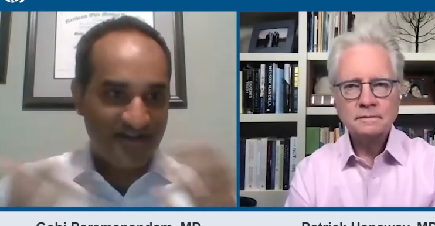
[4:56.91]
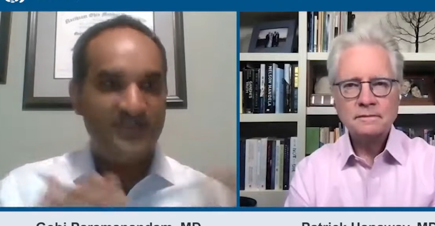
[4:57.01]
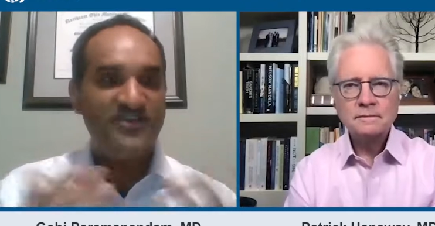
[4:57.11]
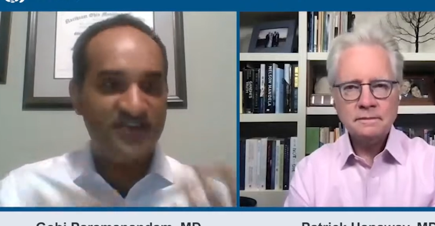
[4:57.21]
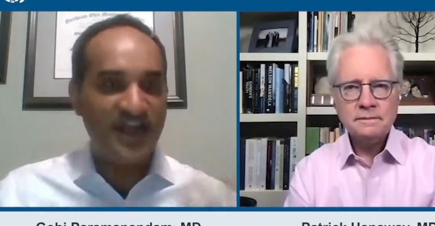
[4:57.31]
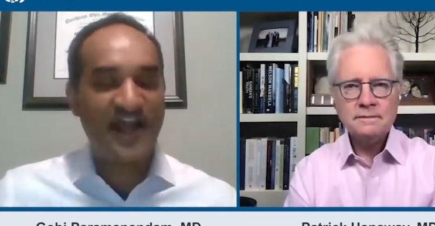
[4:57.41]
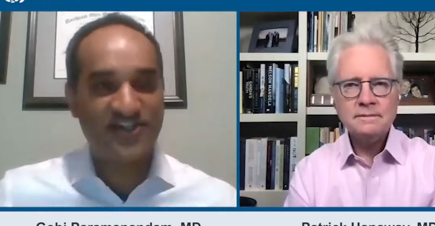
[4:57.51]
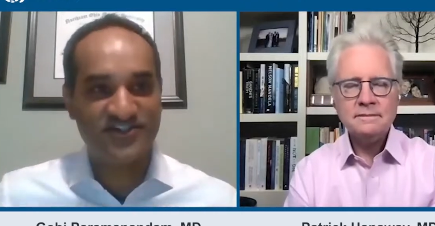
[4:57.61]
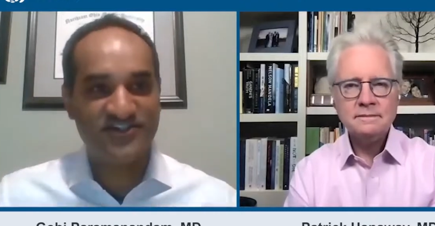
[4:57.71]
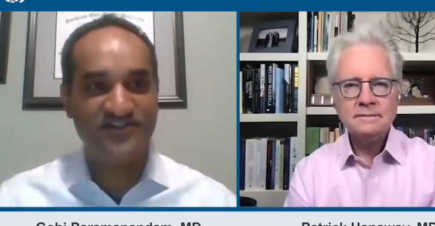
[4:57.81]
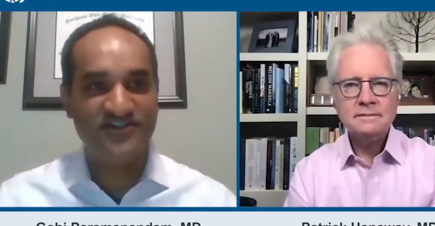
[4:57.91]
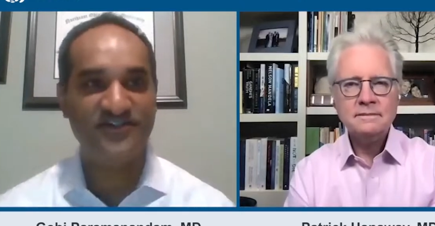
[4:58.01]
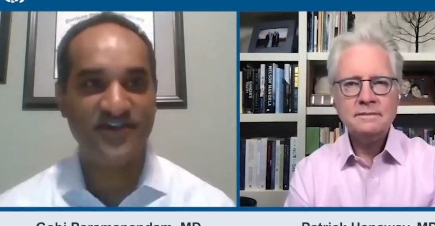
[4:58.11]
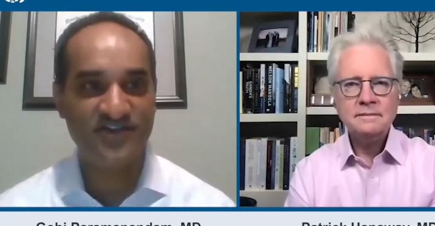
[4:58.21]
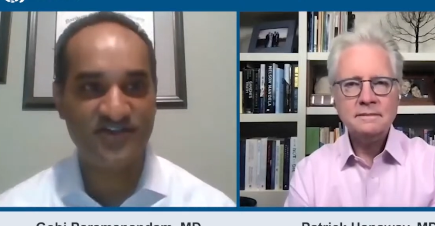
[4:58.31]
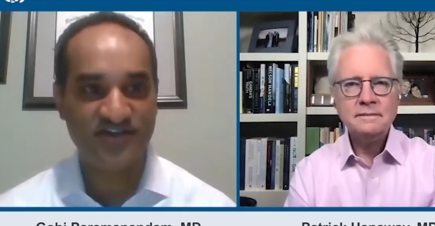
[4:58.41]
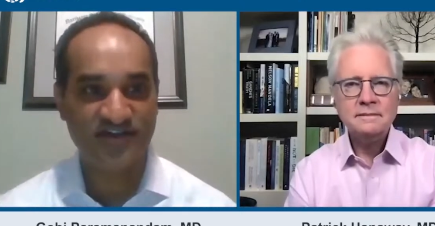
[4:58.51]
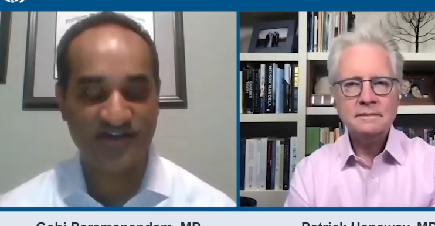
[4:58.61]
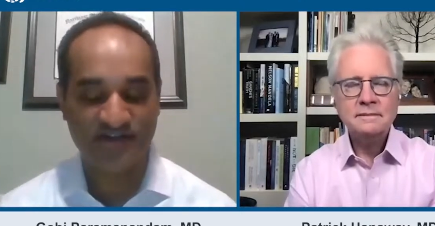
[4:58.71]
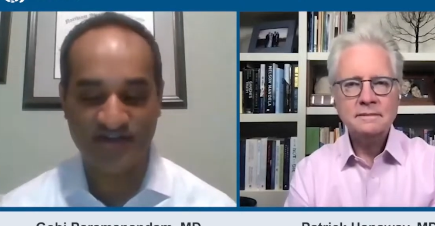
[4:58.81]
Speaker 1: the interaction that
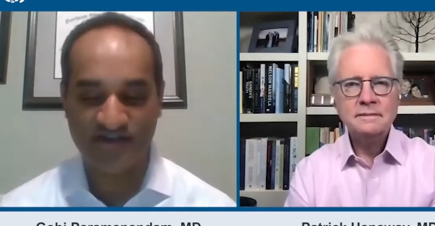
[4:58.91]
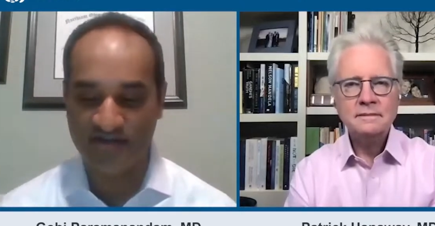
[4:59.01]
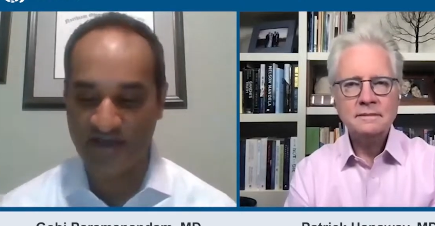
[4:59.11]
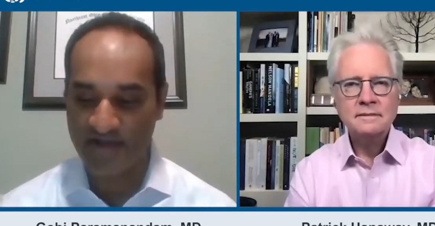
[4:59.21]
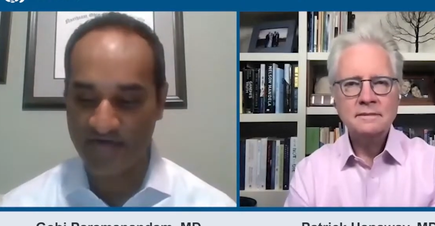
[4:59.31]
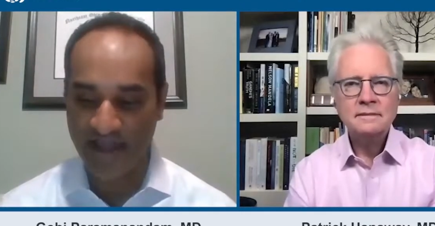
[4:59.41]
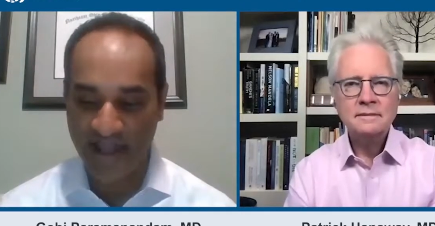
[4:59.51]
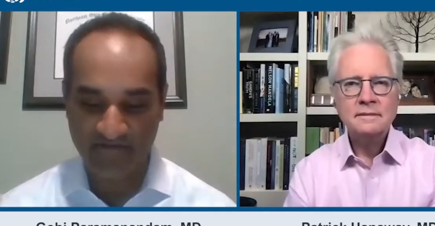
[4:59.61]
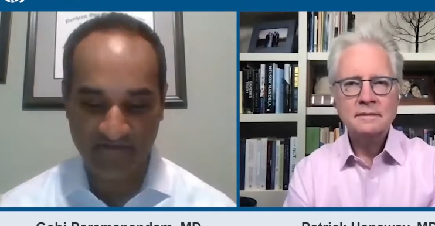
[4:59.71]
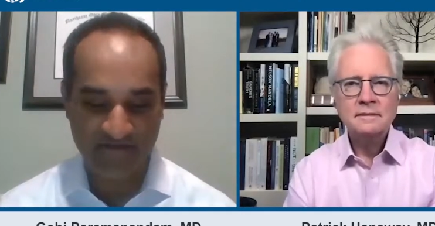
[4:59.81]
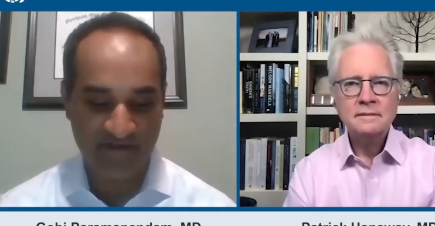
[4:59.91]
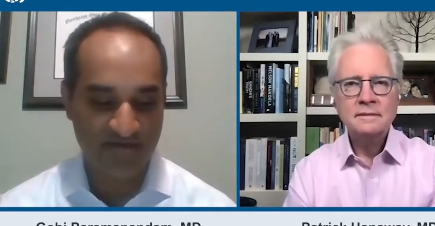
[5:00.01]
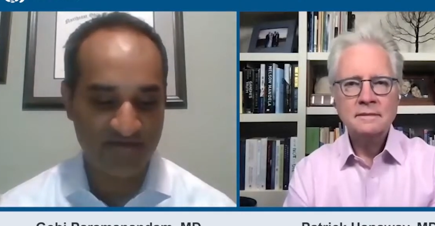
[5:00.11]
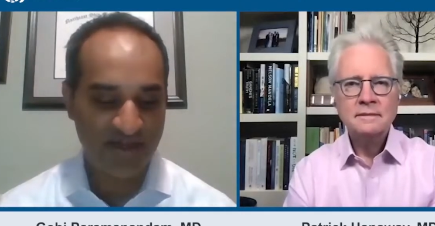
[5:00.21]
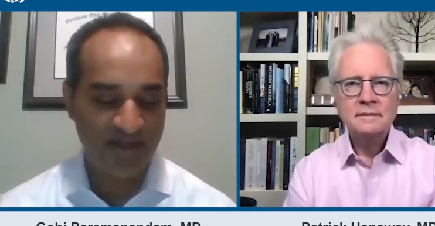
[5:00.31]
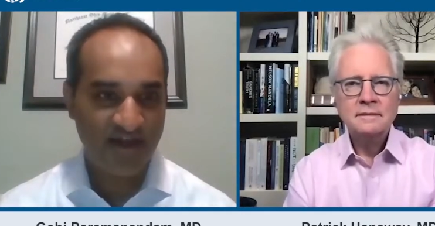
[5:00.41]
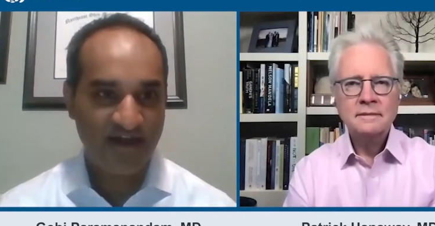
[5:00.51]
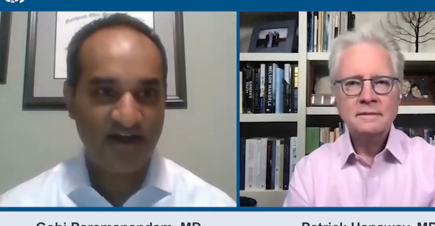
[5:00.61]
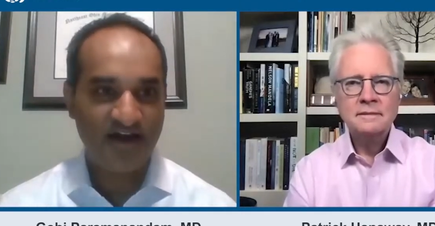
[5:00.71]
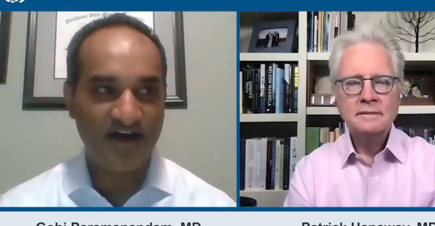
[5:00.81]
that you know I would have with them.
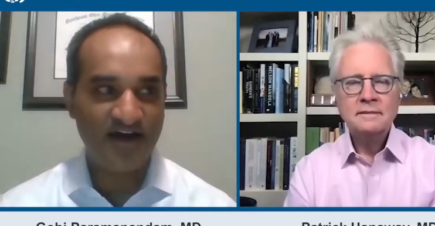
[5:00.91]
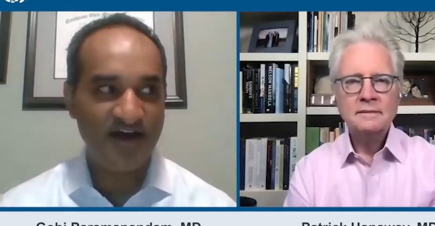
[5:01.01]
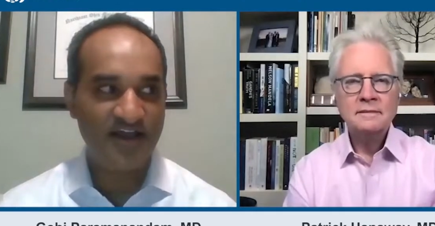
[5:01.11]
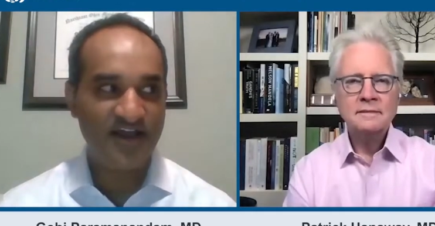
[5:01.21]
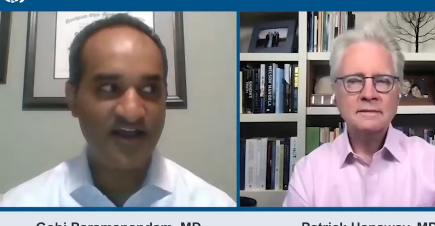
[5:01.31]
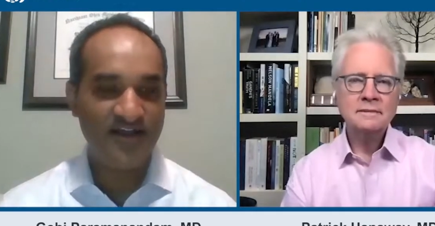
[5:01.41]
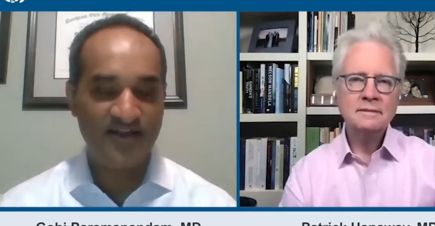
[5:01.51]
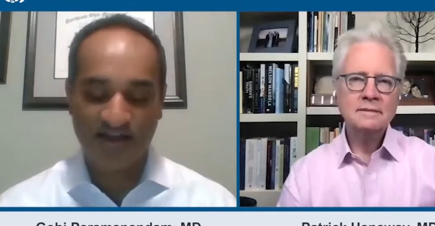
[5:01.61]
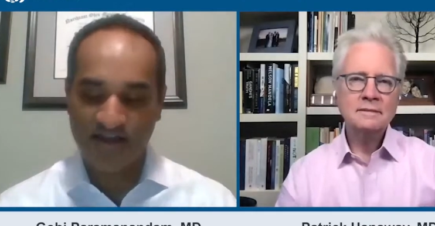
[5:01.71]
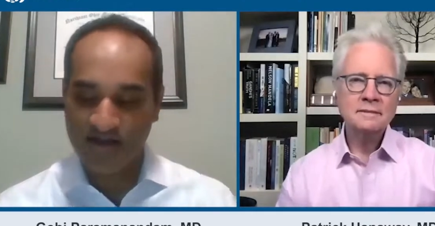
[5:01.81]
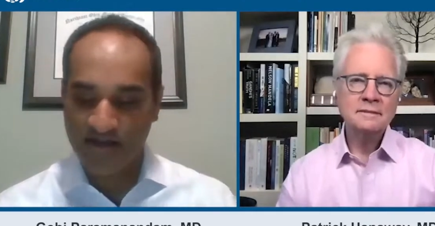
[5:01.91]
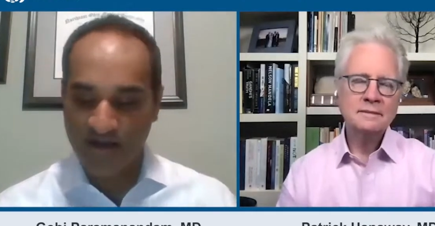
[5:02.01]
Uh, and you